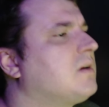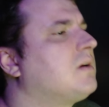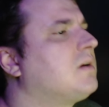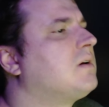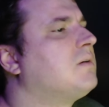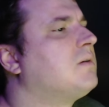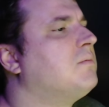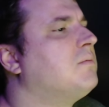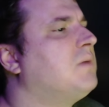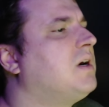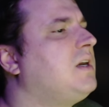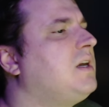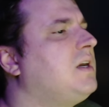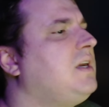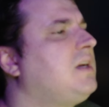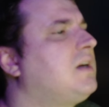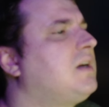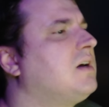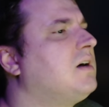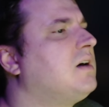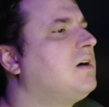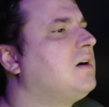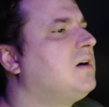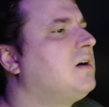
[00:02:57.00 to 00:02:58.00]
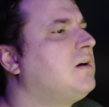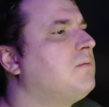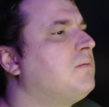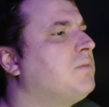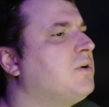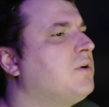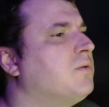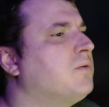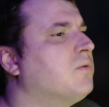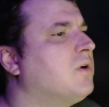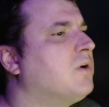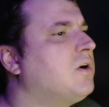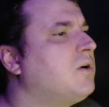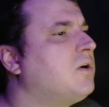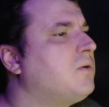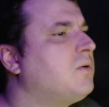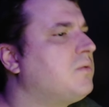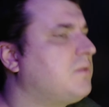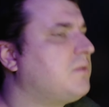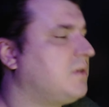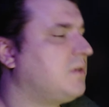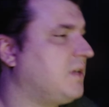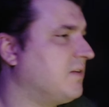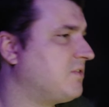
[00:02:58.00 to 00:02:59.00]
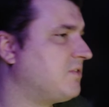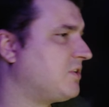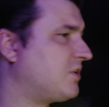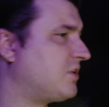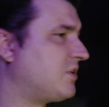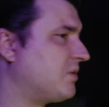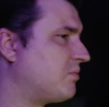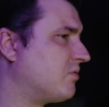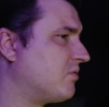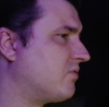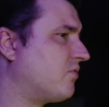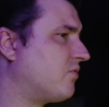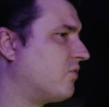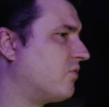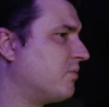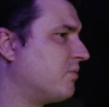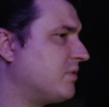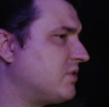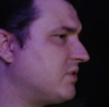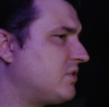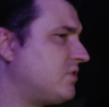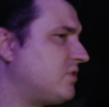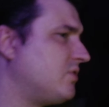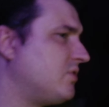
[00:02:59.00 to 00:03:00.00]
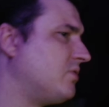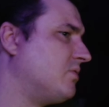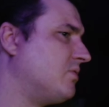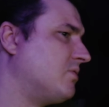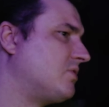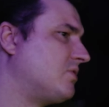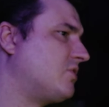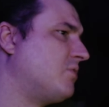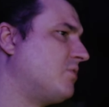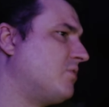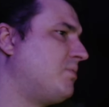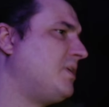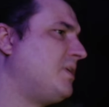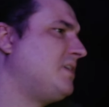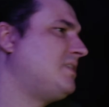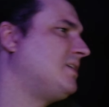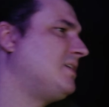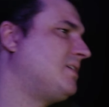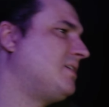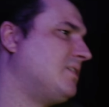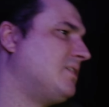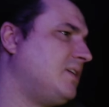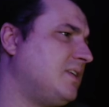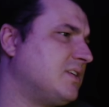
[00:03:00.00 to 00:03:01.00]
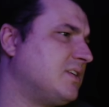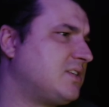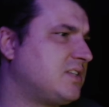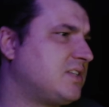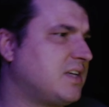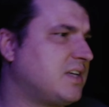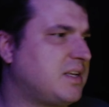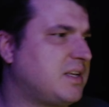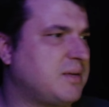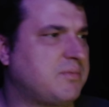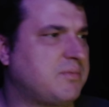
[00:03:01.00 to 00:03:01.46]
Maika Monroe gives a good performance too. So basically, the setup